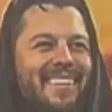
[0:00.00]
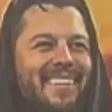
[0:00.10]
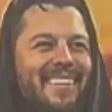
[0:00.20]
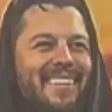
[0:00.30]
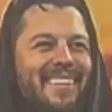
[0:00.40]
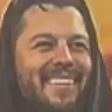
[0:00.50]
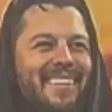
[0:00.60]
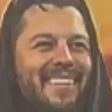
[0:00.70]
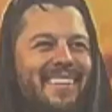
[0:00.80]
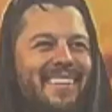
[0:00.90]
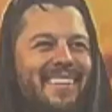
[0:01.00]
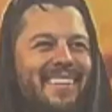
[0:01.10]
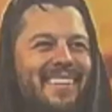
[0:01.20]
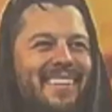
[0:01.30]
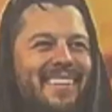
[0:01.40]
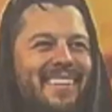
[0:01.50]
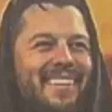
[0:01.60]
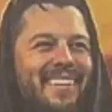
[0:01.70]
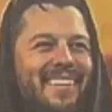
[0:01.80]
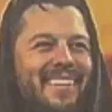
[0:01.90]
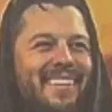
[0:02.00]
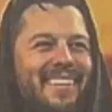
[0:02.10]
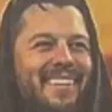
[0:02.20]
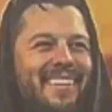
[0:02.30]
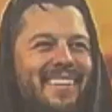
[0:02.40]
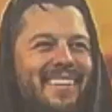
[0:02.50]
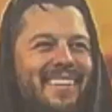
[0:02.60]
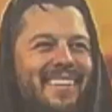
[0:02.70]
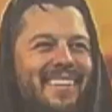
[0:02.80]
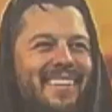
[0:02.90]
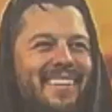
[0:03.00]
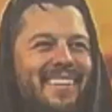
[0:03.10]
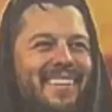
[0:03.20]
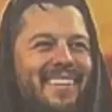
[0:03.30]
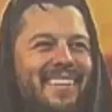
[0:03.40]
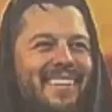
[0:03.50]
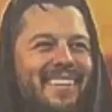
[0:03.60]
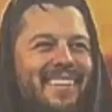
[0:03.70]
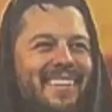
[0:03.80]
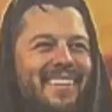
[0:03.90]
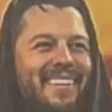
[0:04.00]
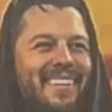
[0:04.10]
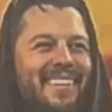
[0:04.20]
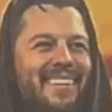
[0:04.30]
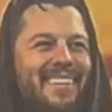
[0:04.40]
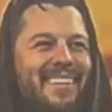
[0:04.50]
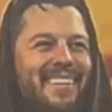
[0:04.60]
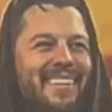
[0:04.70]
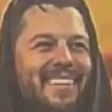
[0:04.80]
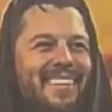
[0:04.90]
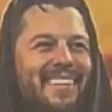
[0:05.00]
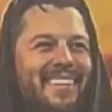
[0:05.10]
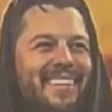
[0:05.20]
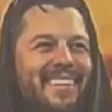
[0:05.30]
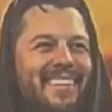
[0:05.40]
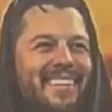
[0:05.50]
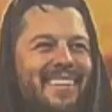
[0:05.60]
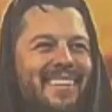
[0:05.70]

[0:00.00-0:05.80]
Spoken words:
(silent)